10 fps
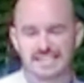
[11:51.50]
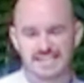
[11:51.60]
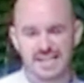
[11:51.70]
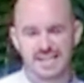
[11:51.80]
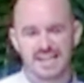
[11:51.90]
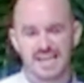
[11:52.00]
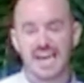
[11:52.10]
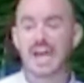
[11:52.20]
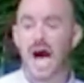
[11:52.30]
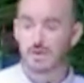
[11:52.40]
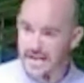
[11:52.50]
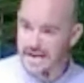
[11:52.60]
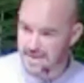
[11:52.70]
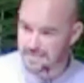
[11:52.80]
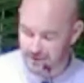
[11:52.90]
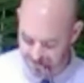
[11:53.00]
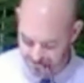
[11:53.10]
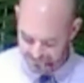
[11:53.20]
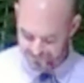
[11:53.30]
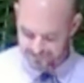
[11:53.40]
it in our neighbor,
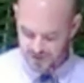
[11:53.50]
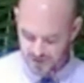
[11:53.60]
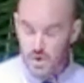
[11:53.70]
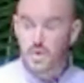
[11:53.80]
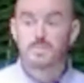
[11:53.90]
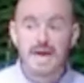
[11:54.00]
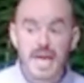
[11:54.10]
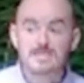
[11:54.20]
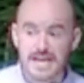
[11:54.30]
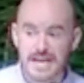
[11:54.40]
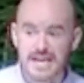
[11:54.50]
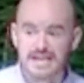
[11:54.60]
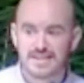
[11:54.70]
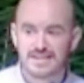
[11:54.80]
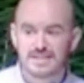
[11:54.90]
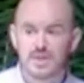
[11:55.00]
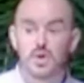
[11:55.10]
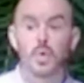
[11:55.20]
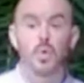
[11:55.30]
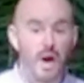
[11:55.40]
who may be
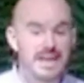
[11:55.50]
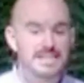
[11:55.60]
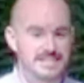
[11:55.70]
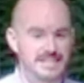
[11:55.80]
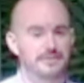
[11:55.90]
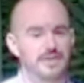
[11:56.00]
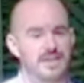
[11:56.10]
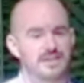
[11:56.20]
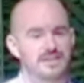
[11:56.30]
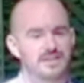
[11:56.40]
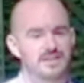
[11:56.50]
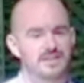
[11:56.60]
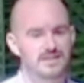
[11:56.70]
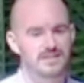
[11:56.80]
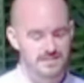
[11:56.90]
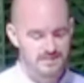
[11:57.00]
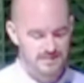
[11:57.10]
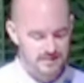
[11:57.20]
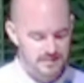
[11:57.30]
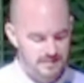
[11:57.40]
quite different
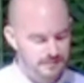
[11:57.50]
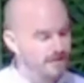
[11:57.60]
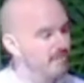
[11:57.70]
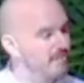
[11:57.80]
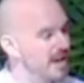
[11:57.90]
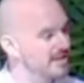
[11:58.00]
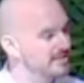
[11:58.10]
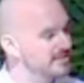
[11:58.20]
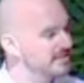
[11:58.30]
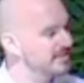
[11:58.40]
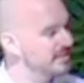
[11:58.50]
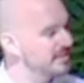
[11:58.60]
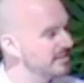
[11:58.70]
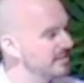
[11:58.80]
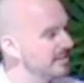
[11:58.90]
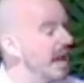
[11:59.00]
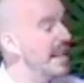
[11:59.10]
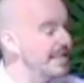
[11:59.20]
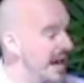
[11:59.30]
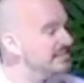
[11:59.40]
from us,
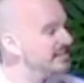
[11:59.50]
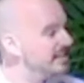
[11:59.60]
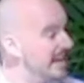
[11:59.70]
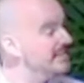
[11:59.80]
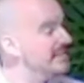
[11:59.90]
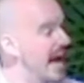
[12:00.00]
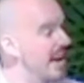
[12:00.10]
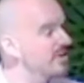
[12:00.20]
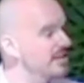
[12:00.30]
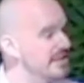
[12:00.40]
and yet entirely the